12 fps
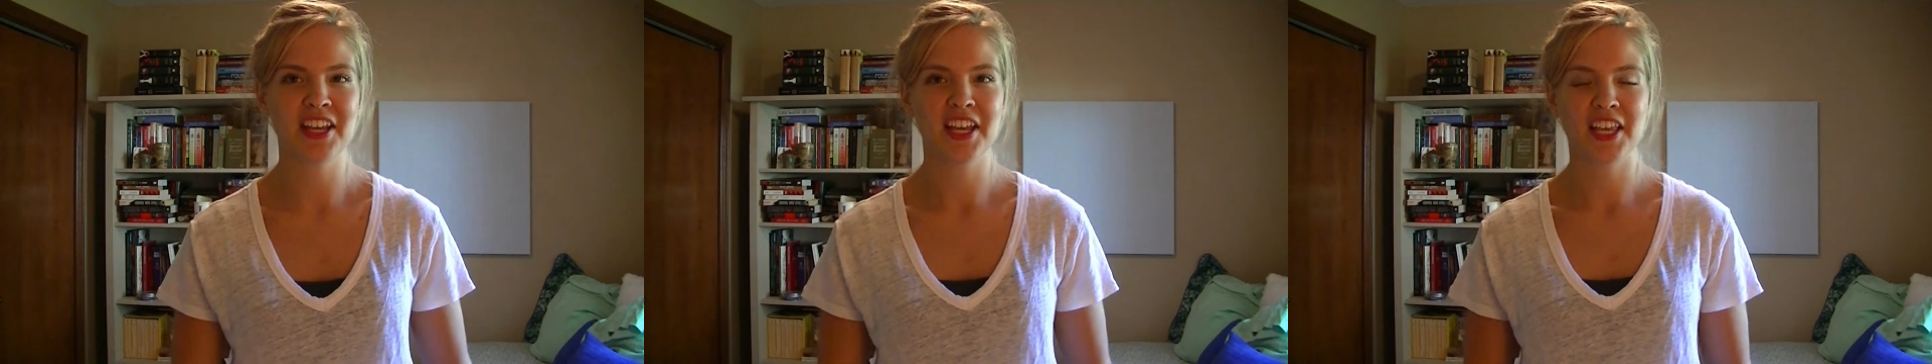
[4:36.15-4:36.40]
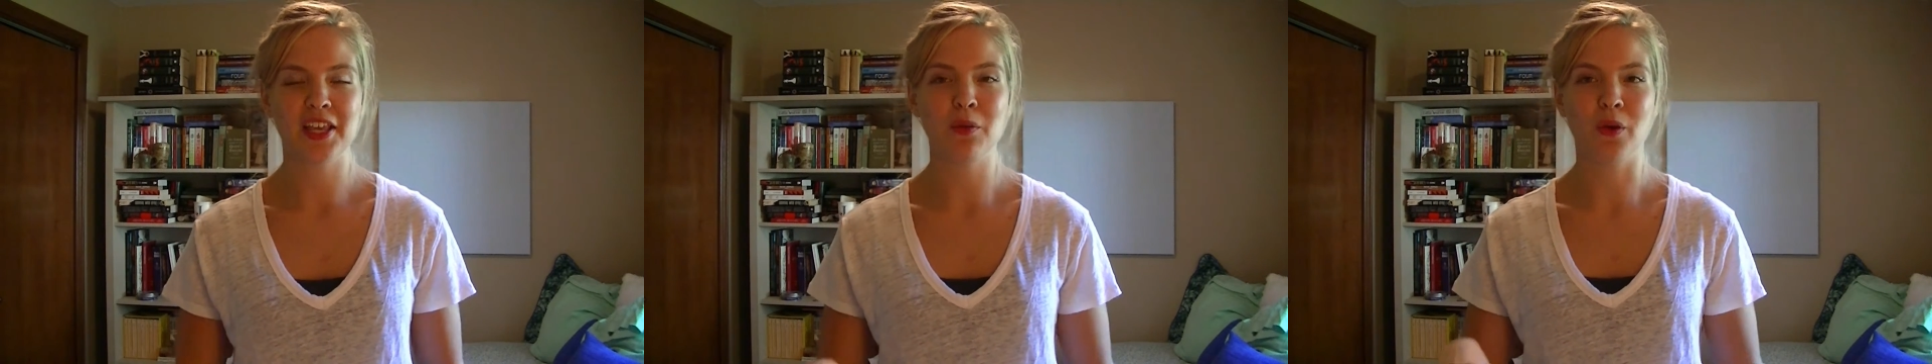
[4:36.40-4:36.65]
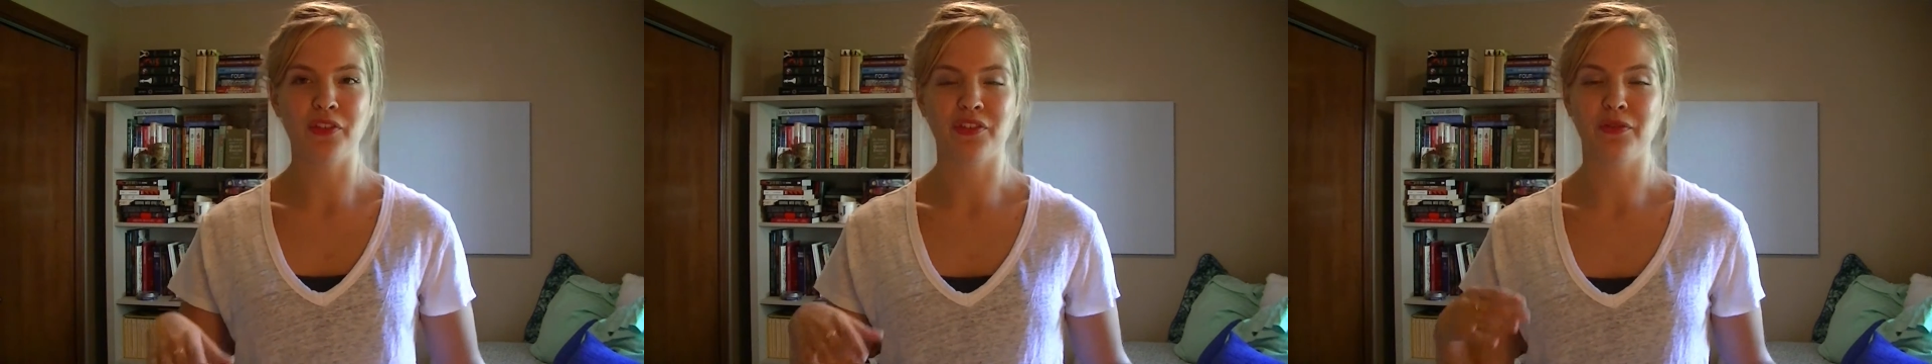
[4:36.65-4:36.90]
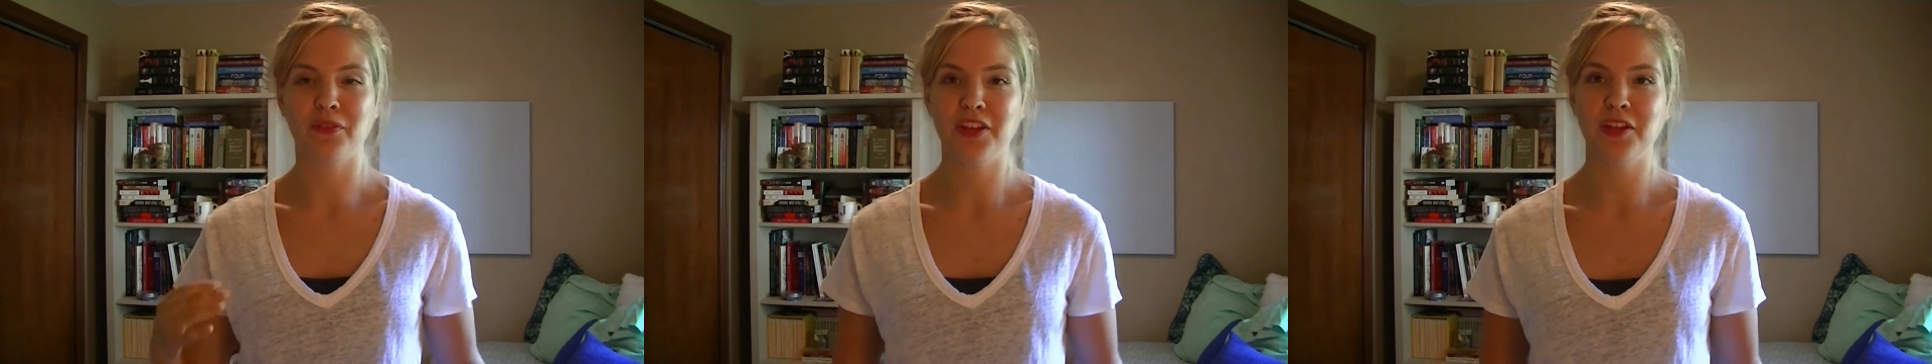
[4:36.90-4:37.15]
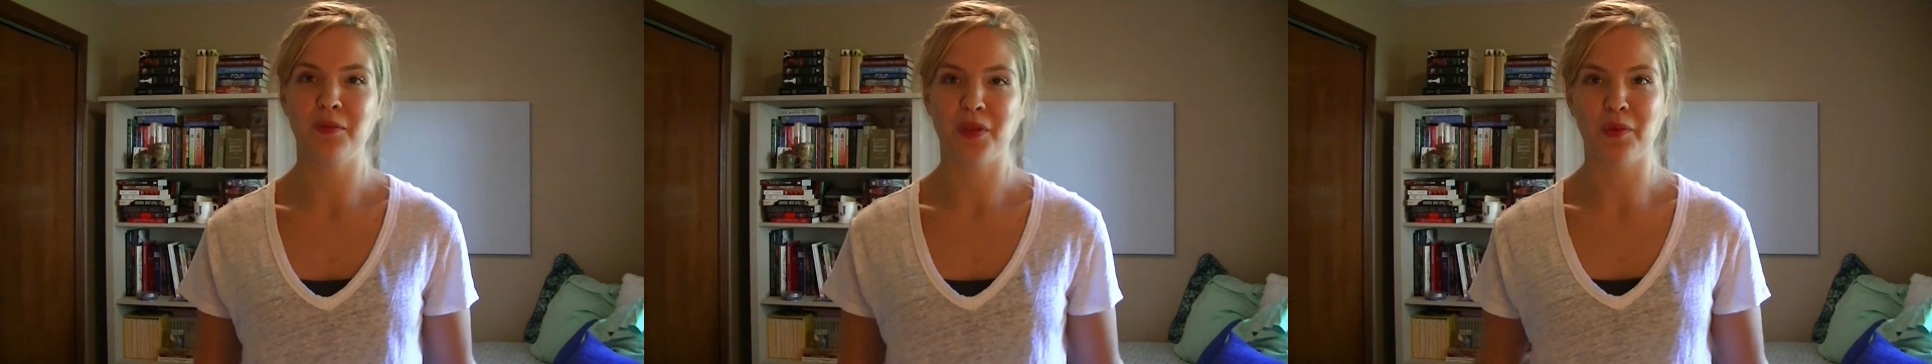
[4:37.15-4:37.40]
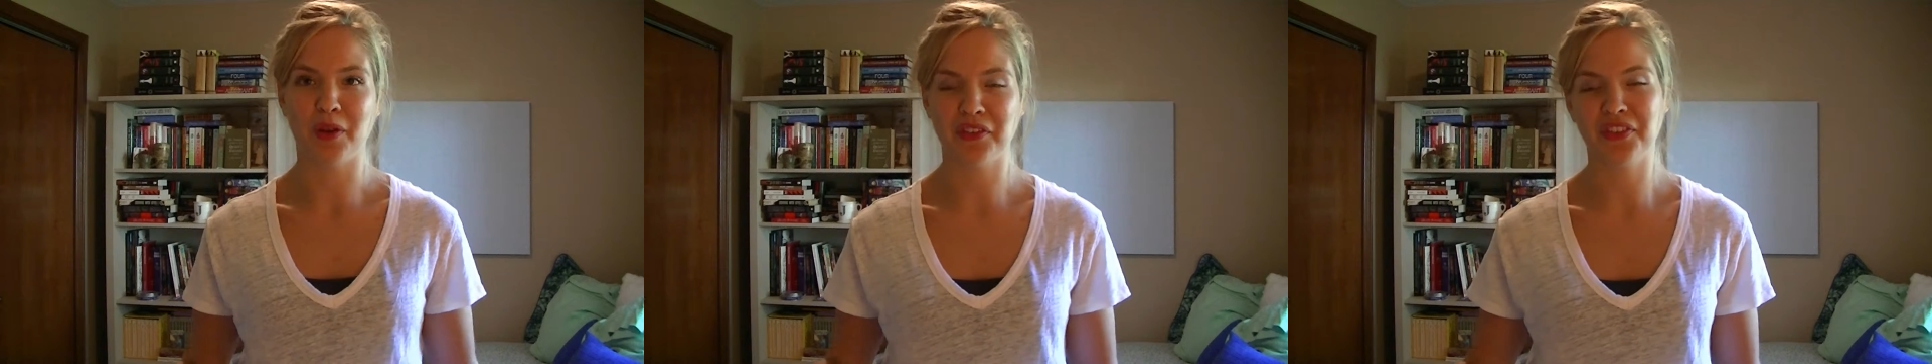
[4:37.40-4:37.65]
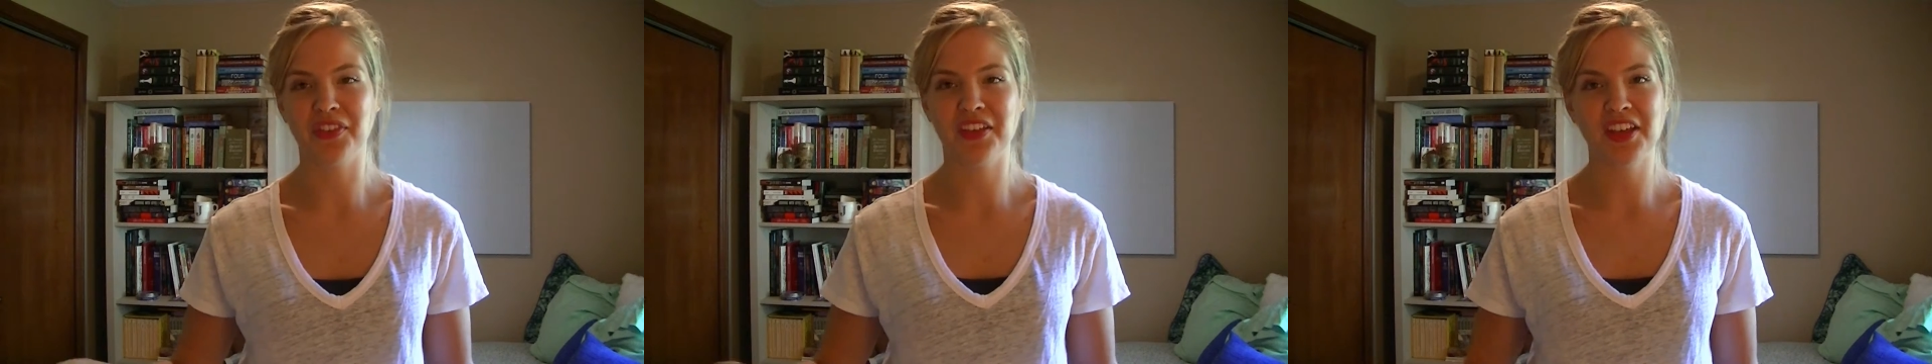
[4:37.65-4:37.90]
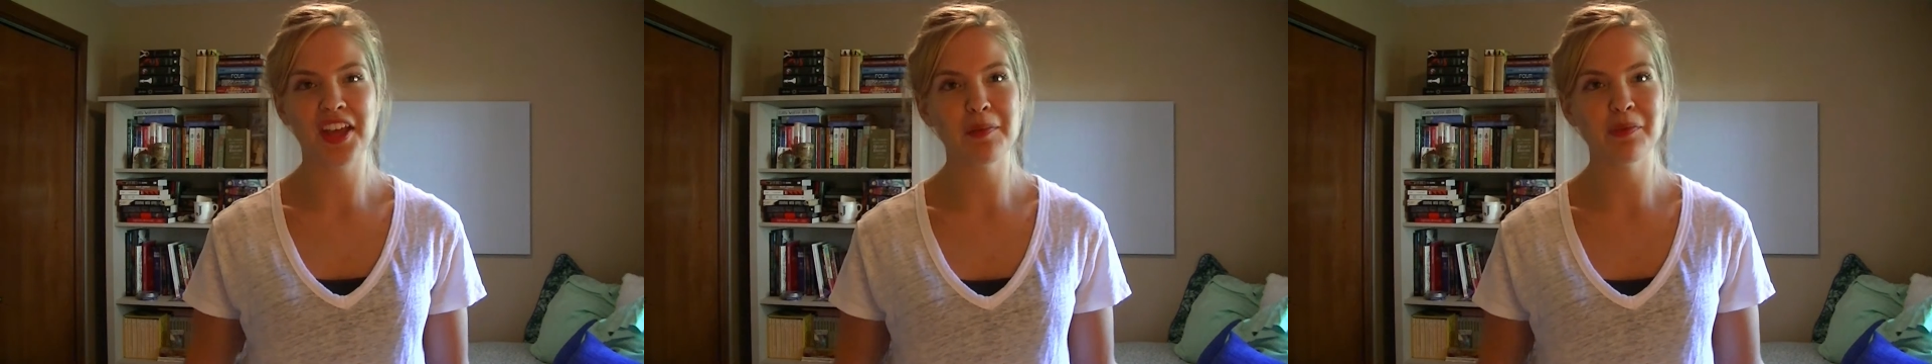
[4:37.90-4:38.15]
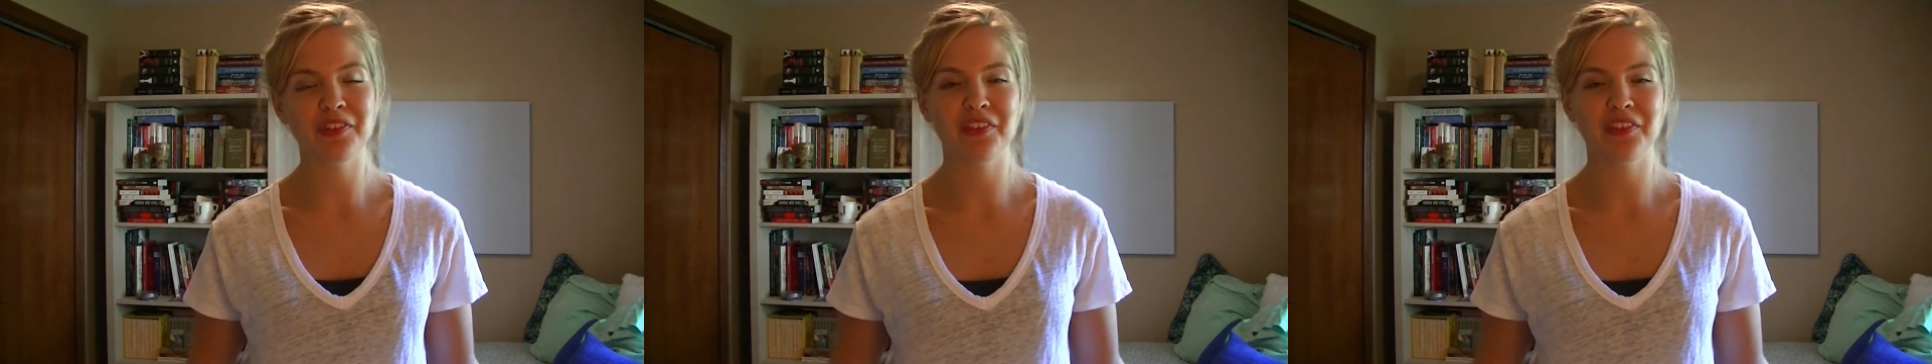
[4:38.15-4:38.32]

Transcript: he wants to fit in with the rest of the apes,